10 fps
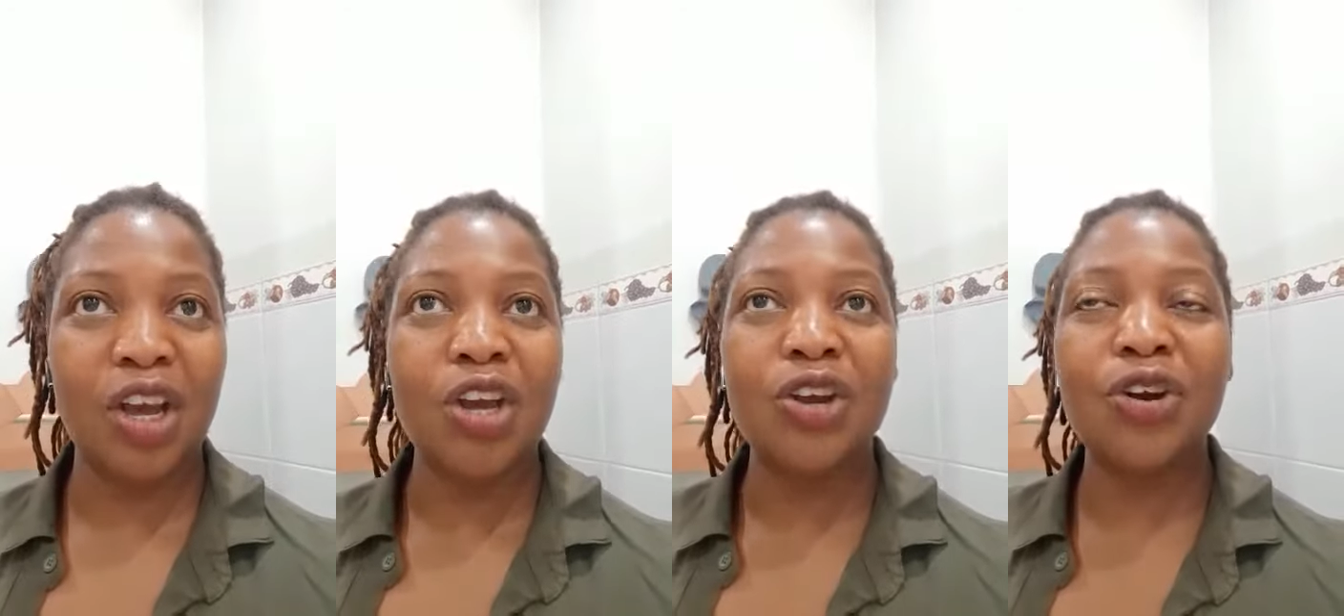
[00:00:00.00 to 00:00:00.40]

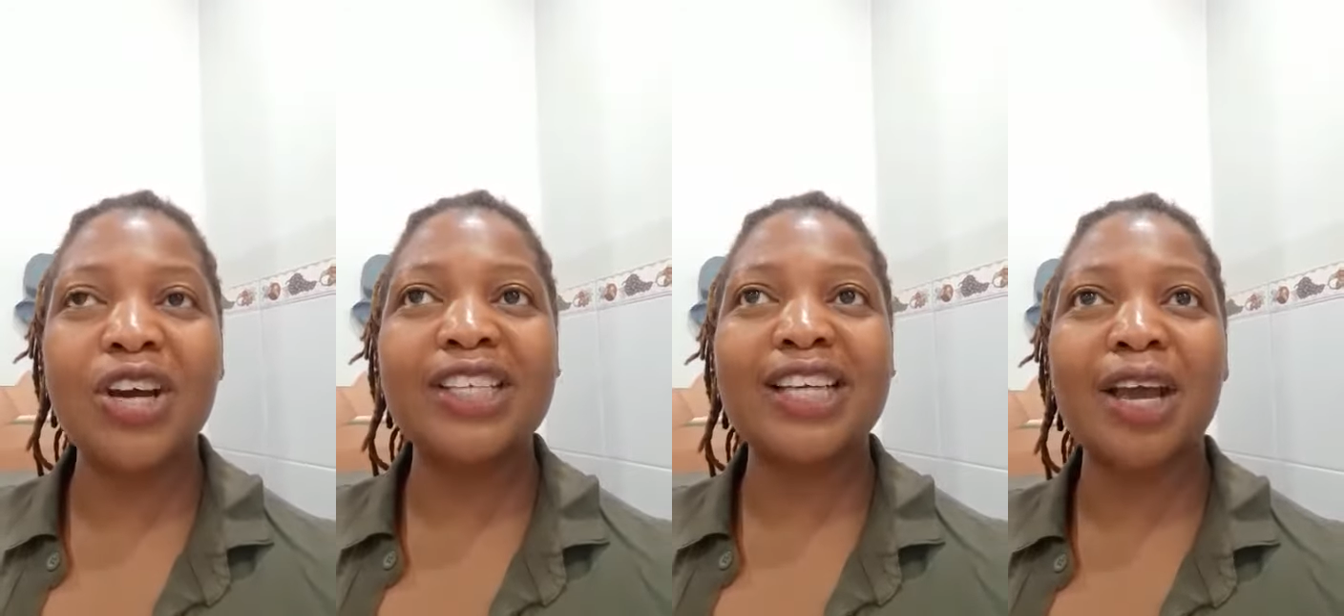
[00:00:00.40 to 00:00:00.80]
You know,
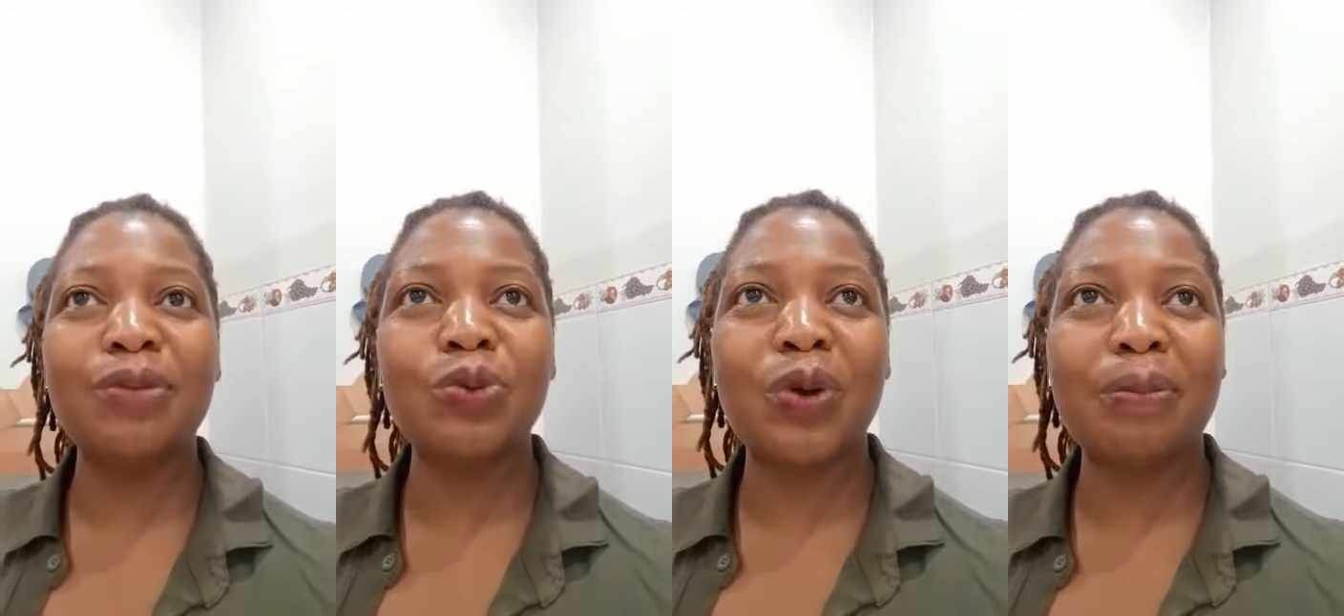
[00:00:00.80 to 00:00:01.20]
at
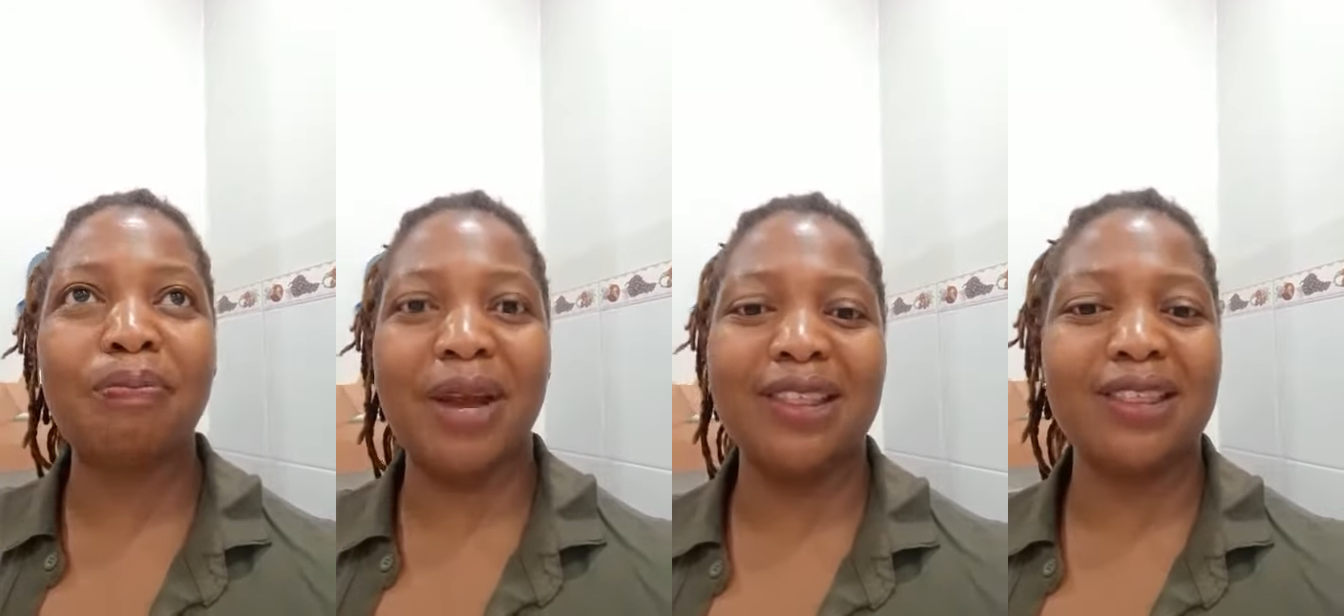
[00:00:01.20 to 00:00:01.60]
times when
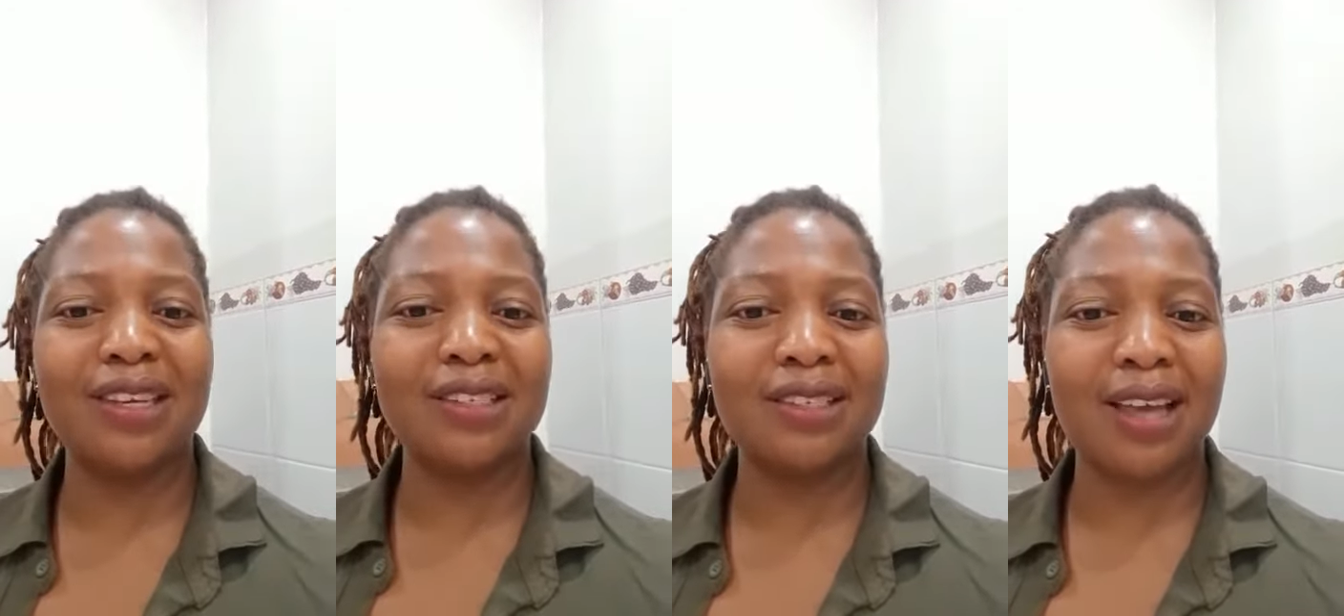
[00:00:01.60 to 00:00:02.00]
bad
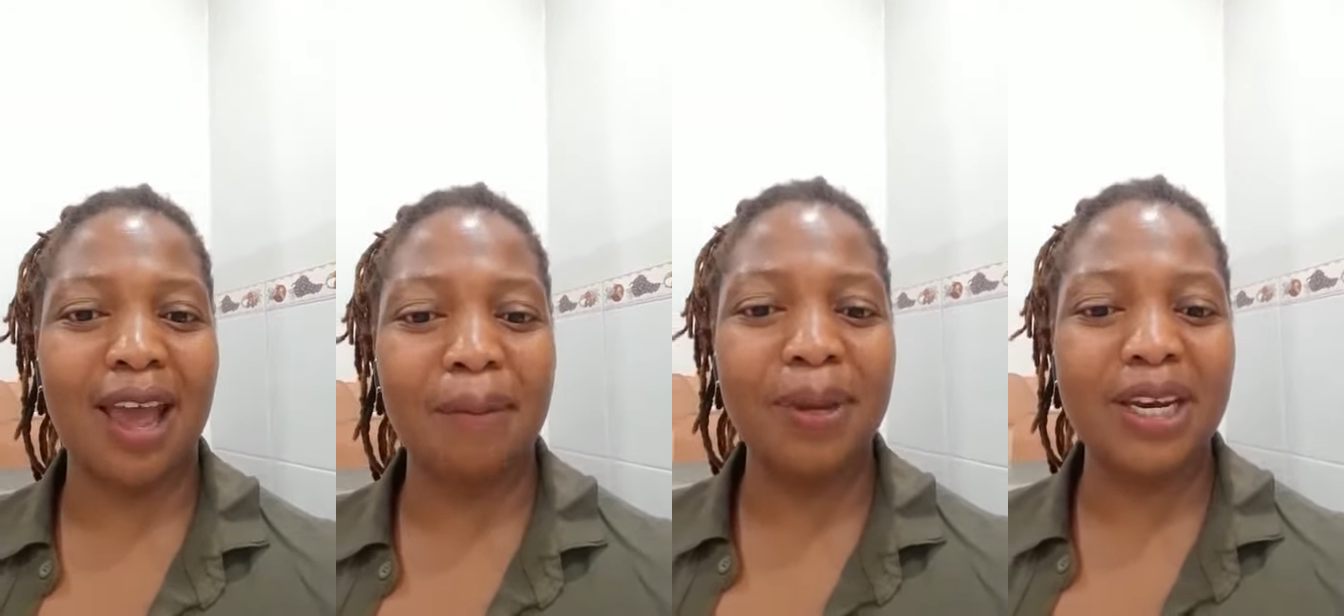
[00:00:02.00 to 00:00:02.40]
things
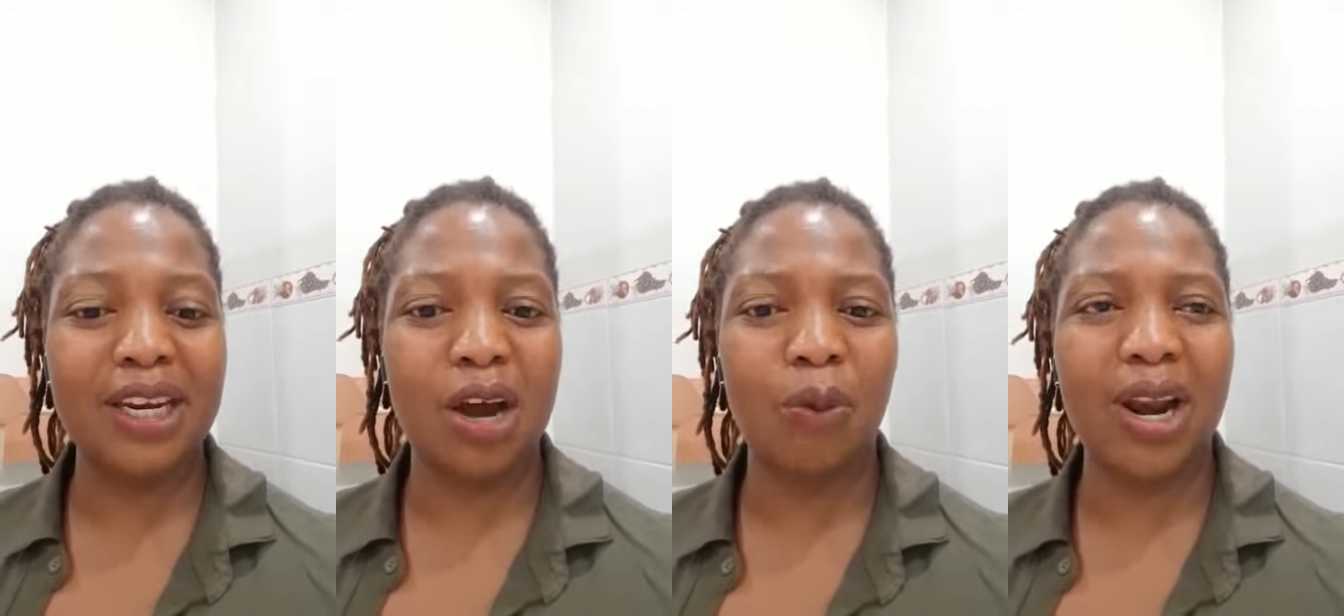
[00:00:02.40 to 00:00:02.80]
happen
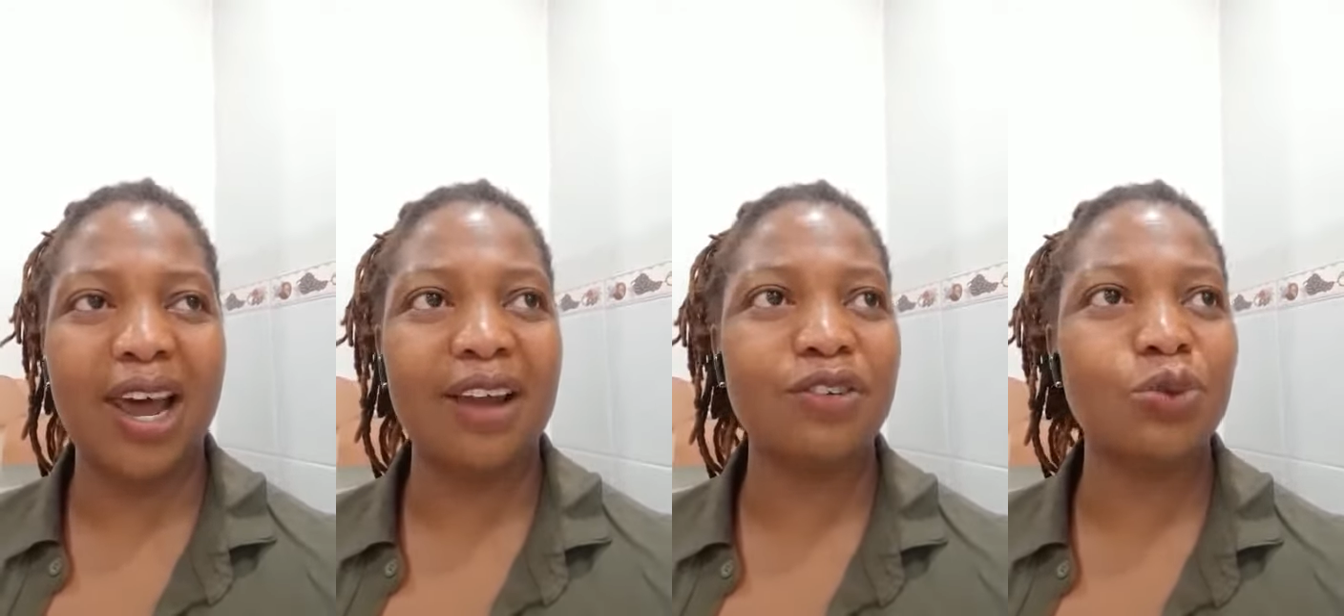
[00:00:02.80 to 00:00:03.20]
in our
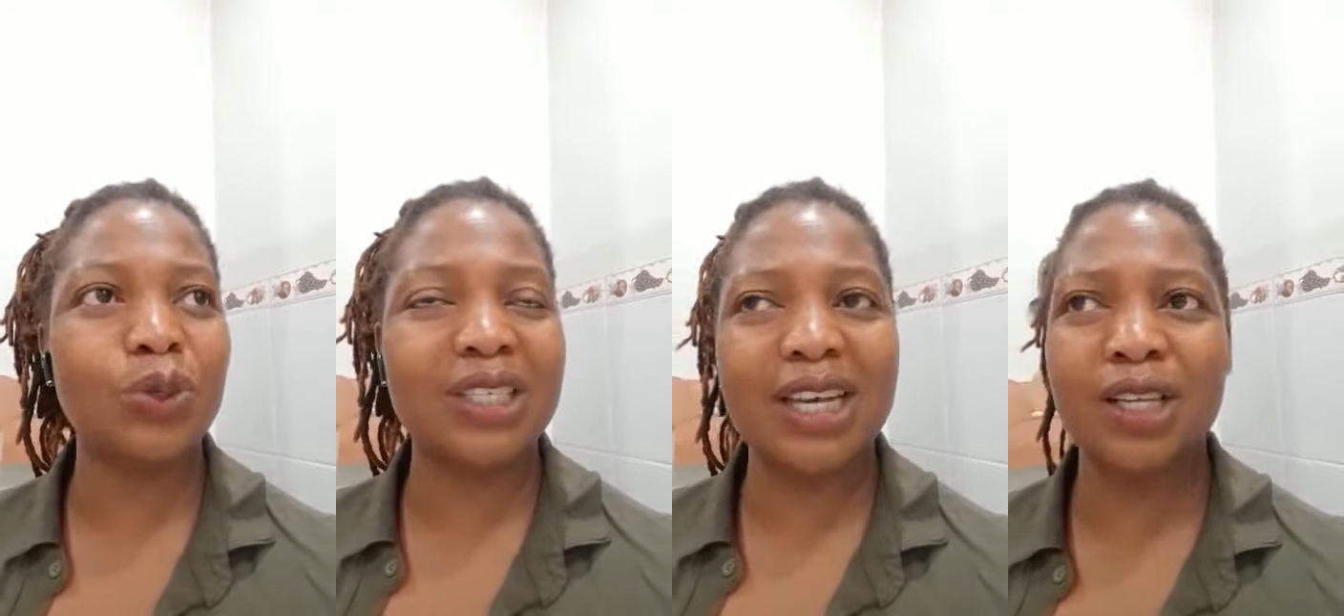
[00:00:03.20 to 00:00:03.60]
lives, we
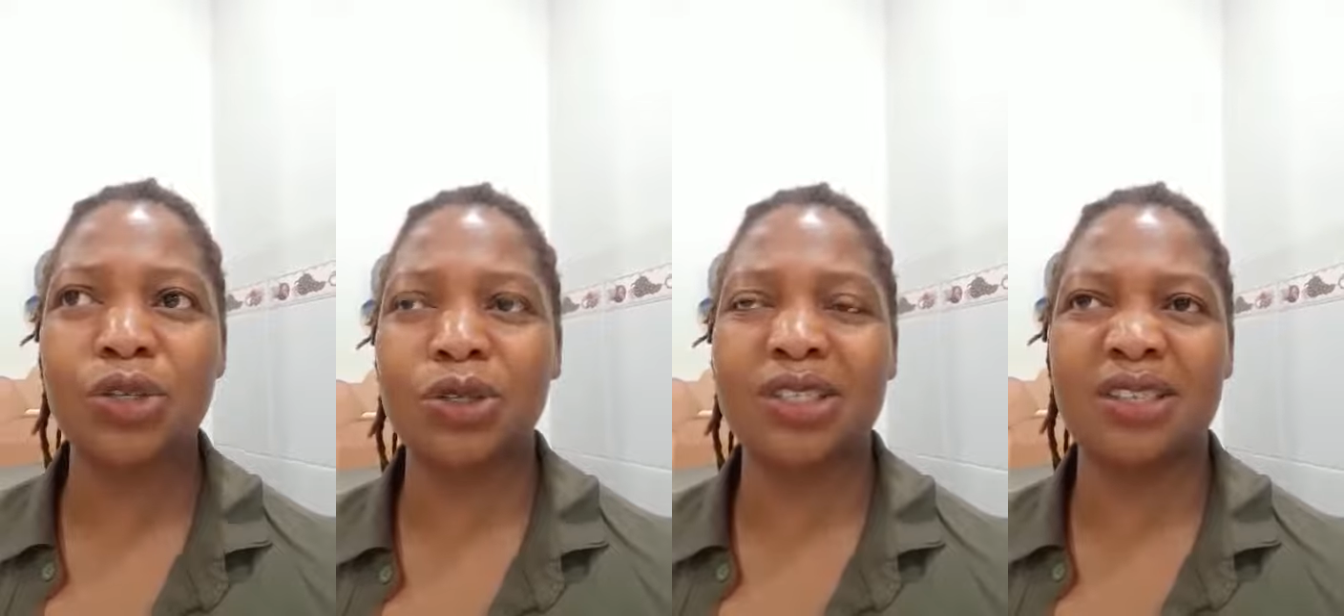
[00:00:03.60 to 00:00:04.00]
tend
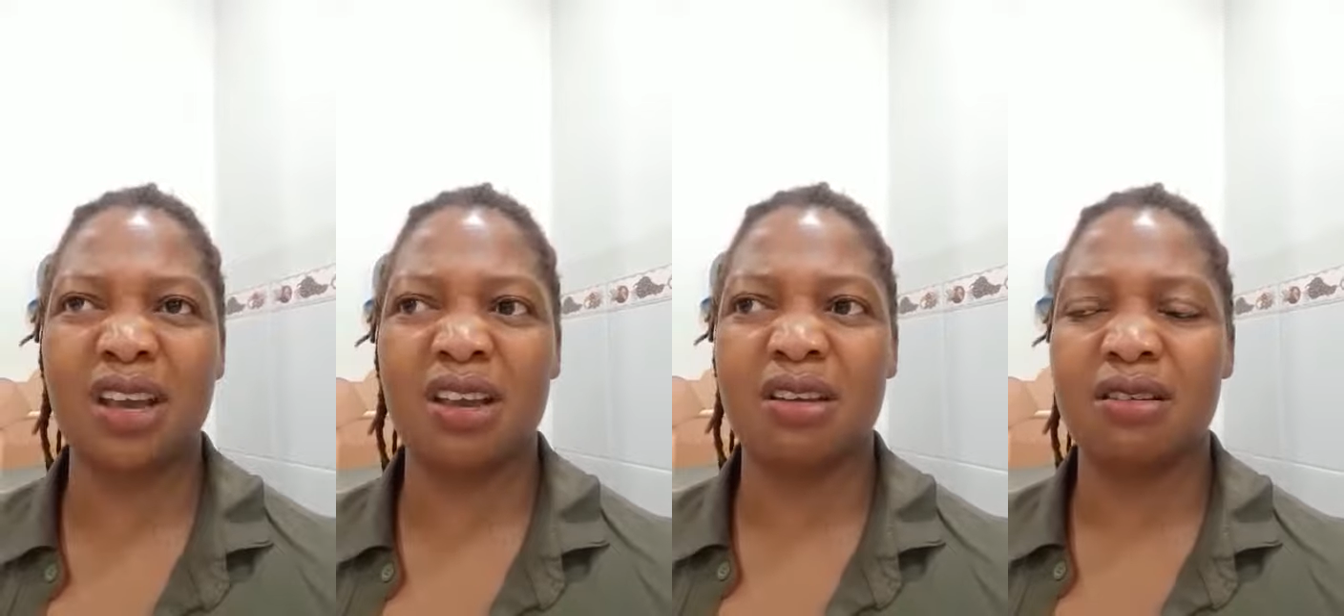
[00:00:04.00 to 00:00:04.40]
to
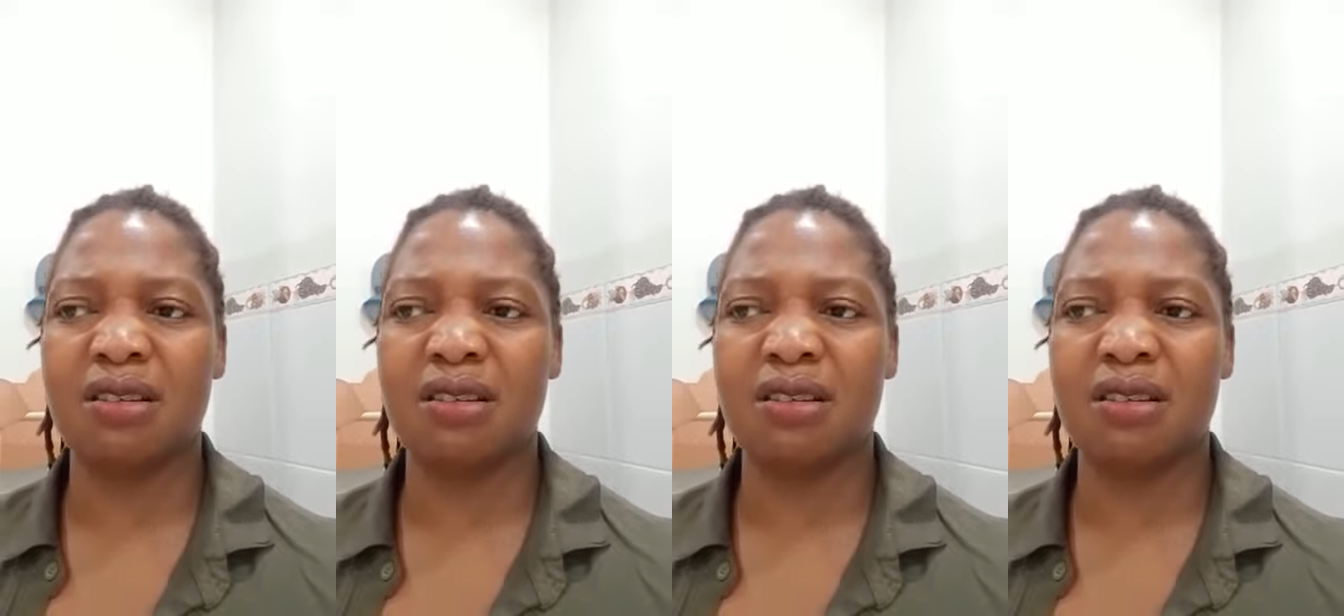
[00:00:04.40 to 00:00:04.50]
say,